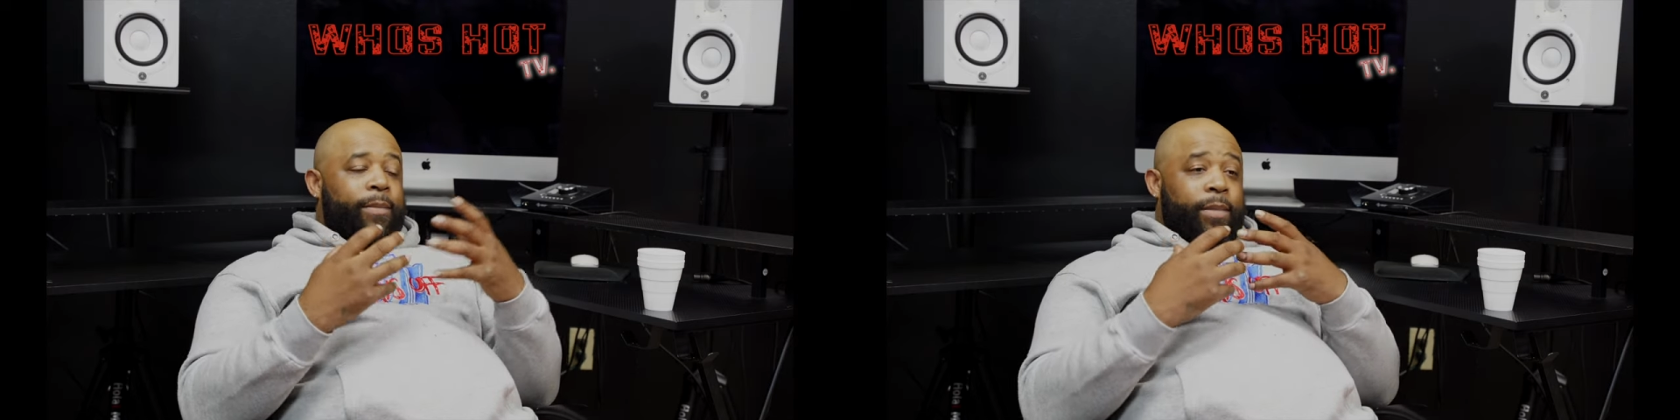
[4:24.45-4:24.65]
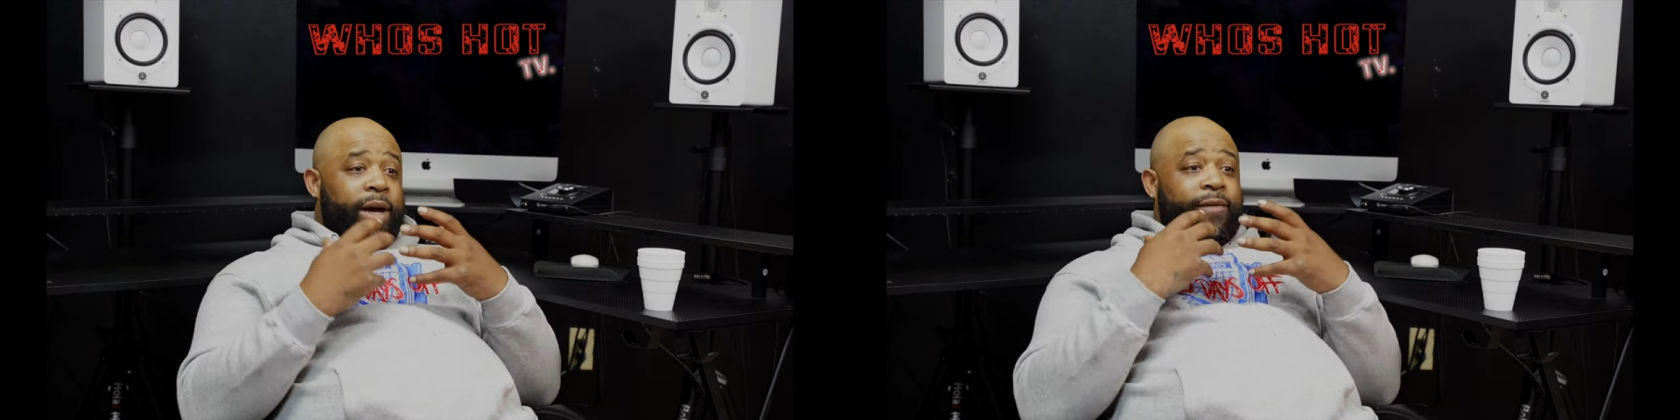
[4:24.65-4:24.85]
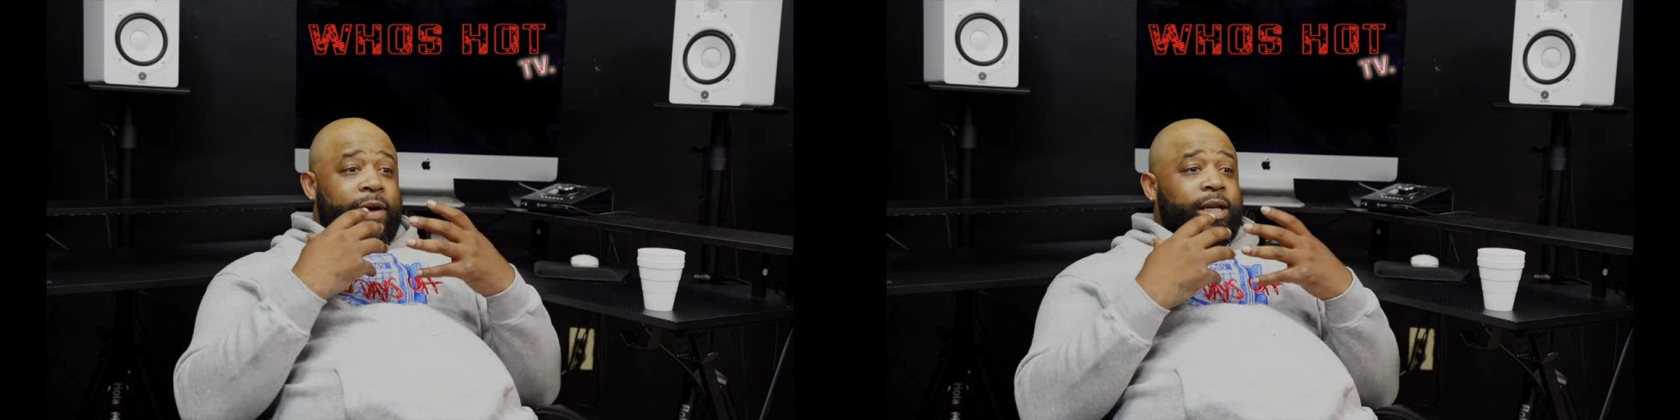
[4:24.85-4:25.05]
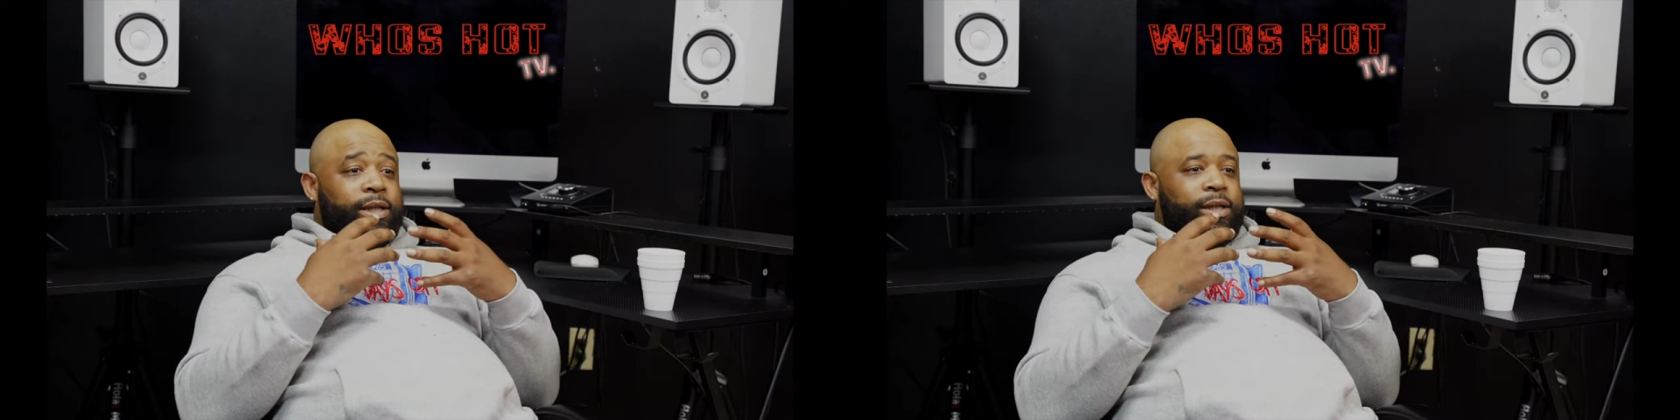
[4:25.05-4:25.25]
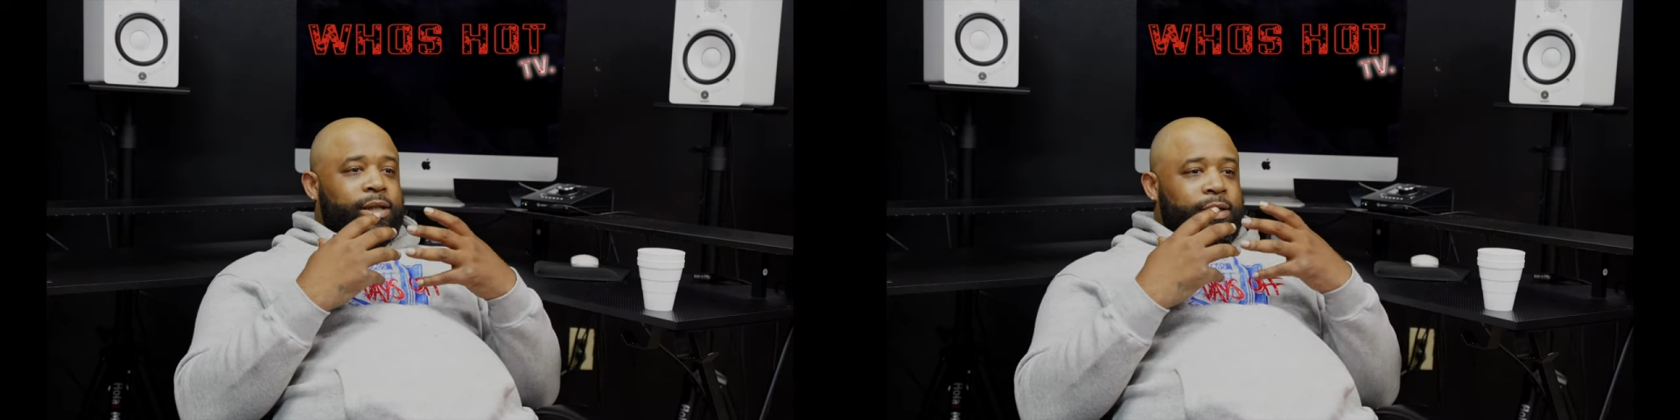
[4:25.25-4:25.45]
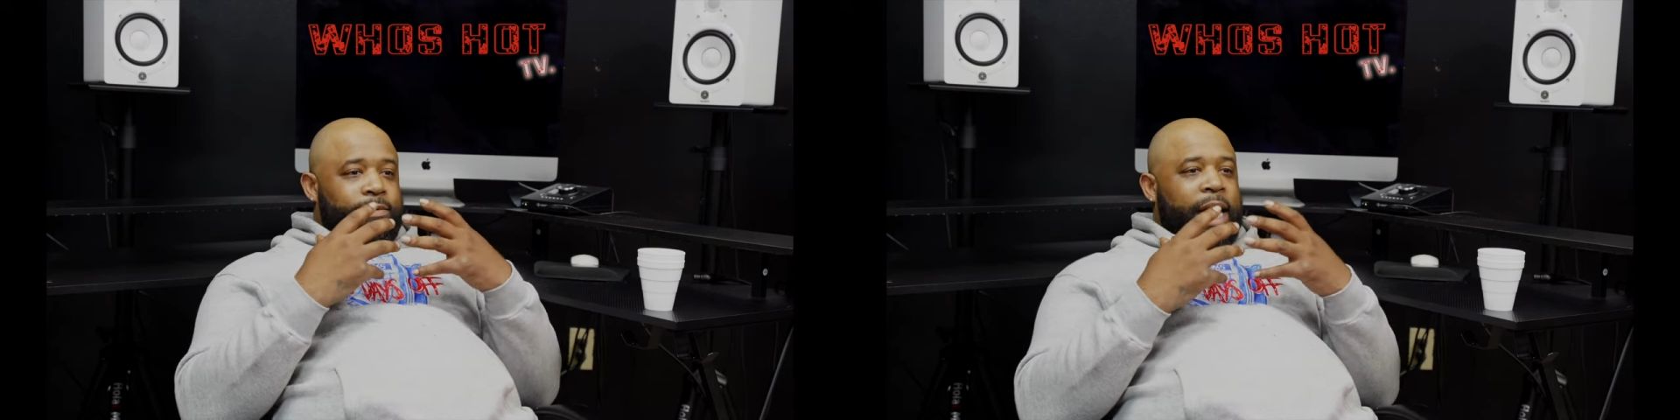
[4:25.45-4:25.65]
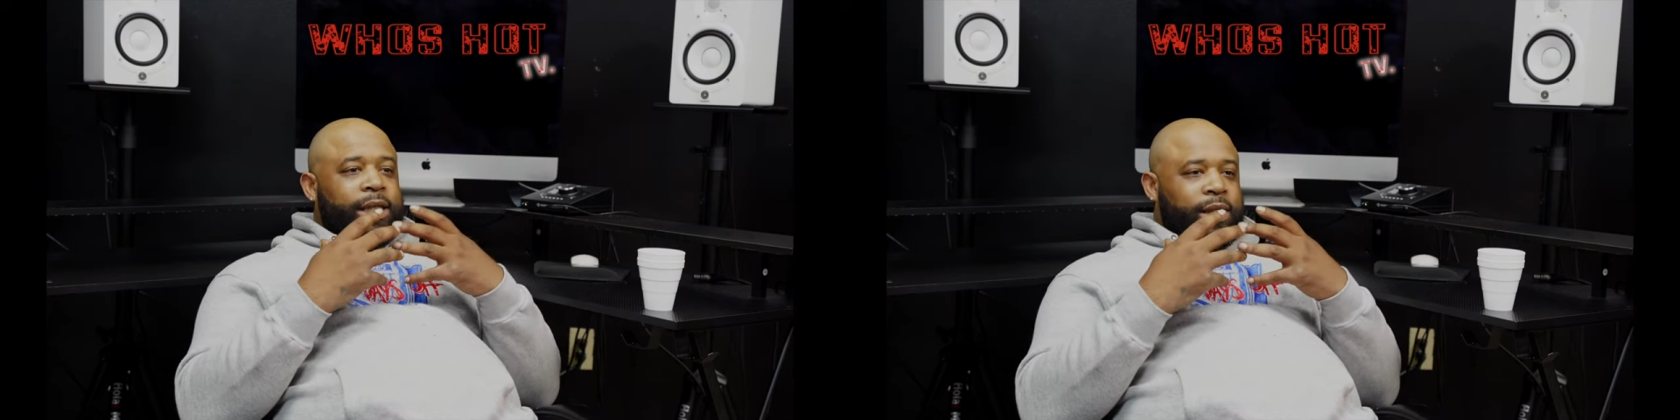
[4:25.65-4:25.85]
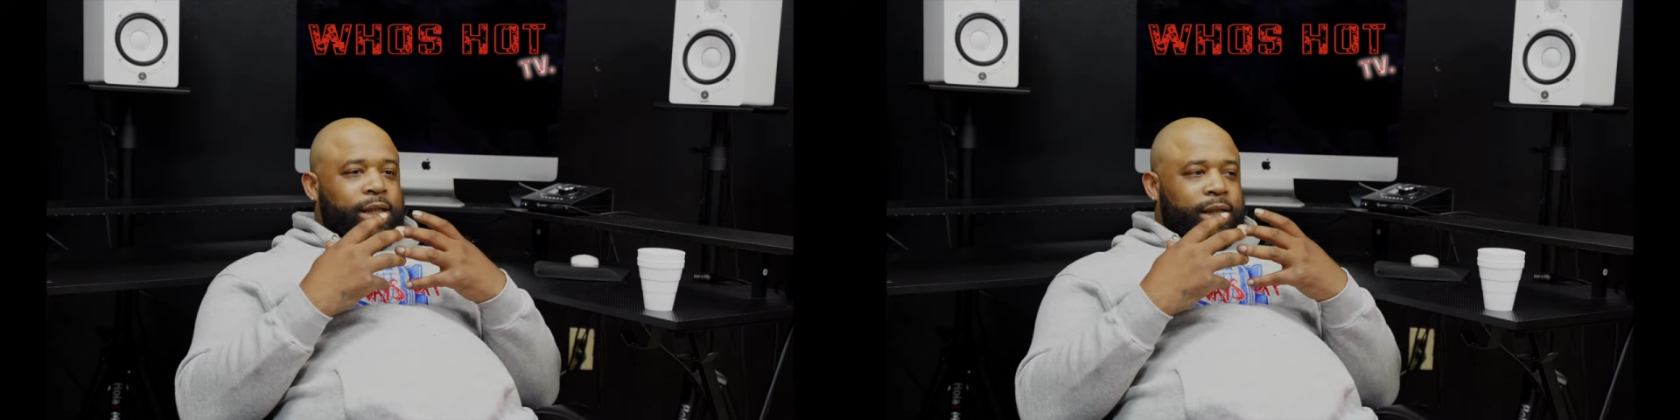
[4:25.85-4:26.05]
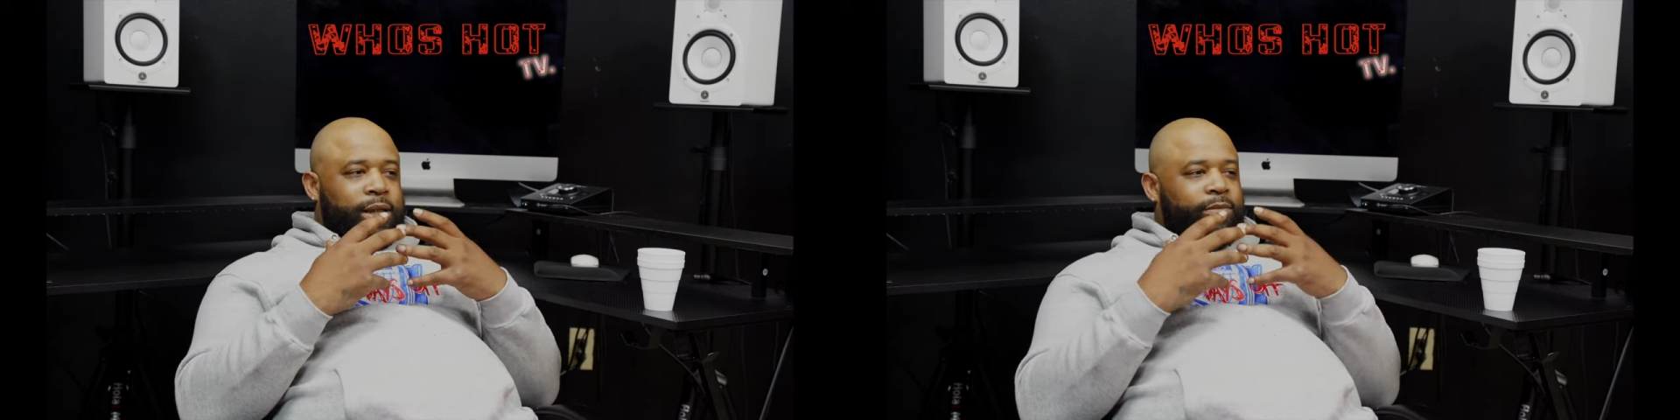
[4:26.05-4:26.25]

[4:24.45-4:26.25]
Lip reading: big face matches it.